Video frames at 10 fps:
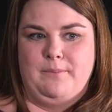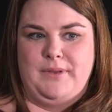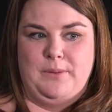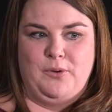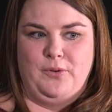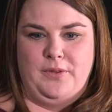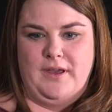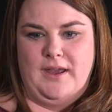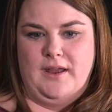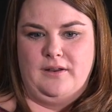people
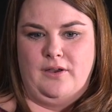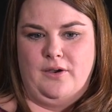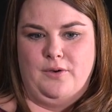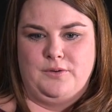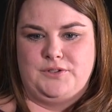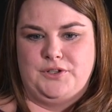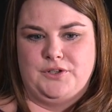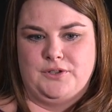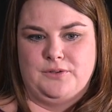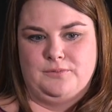that go to
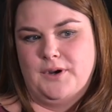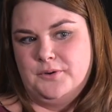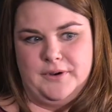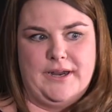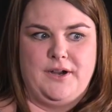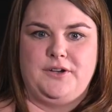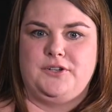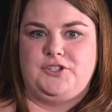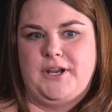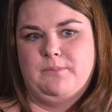your Rotary or
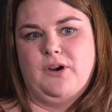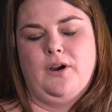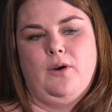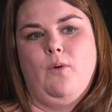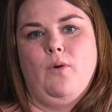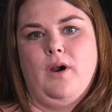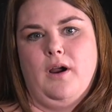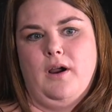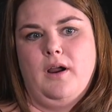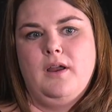your chamber
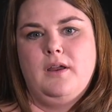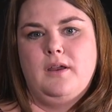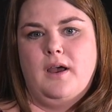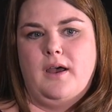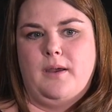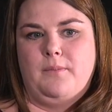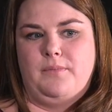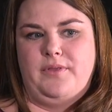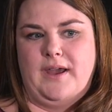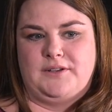or
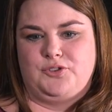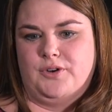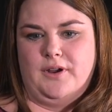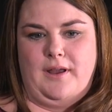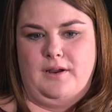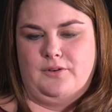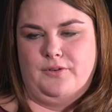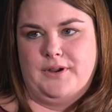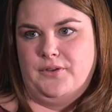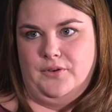the
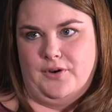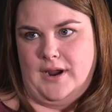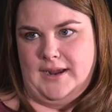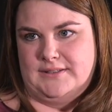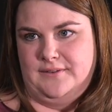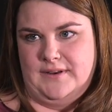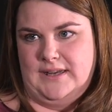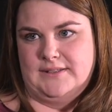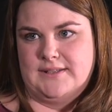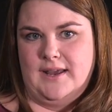extracurricular
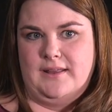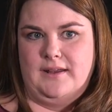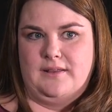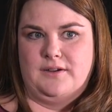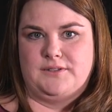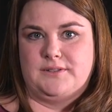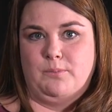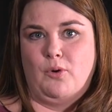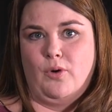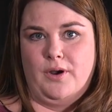activities, I think there's
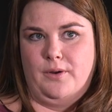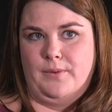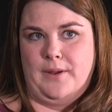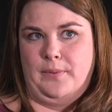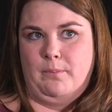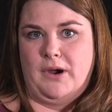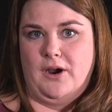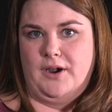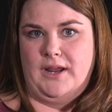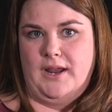support around the
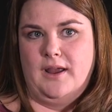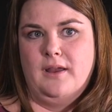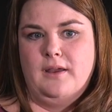party